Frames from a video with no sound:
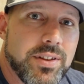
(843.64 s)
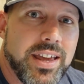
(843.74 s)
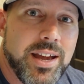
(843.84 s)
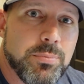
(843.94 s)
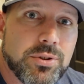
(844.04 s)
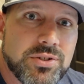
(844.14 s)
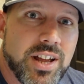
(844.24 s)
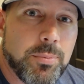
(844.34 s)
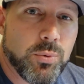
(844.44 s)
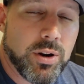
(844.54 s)
the camper
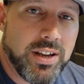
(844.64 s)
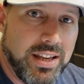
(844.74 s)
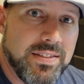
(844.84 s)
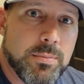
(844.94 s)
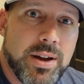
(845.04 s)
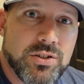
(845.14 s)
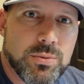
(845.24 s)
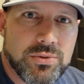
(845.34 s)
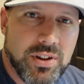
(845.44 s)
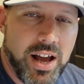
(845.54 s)
stopped working in the
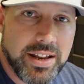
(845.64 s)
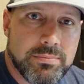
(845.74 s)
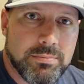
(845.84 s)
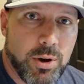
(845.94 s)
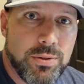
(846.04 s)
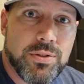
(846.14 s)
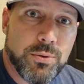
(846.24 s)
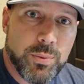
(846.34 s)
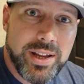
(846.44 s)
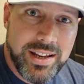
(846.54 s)
bedroom slide. Both
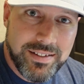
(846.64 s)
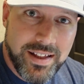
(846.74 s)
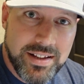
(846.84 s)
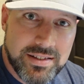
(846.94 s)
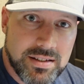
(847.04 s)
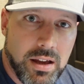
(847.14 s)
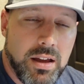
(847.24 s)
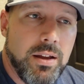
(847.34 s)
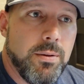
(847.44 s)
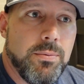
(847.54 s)
the reading lights,
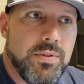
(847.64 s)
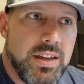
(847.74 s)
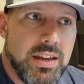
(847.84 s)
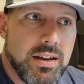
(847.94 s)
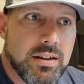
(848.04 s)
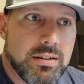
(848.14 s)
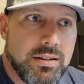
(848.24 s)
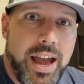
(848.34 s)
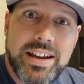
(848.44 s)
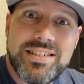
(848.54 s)
the
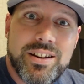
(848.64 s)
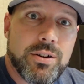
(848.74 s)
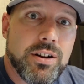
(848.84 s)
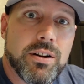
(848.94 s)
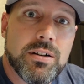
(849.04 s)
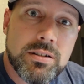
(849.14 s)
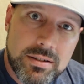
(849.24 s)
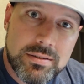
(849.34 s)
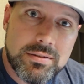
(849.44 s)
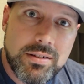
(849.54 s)
exterior
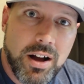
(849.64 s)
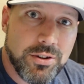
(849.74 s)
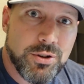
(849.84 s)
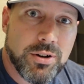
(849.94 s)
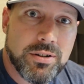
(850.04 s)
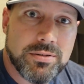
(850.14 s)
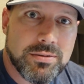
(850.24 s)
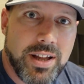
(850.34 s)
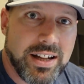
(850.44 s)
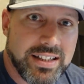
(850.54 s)
under
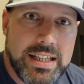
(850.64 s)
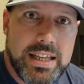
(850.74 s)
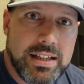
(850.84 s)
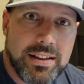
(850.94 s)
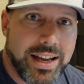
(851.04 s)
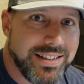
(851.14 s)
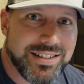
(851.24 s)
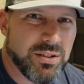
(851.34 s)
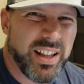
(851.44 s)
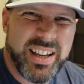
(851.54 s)
LED lights,
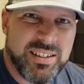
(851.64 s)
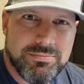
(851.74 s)
they're like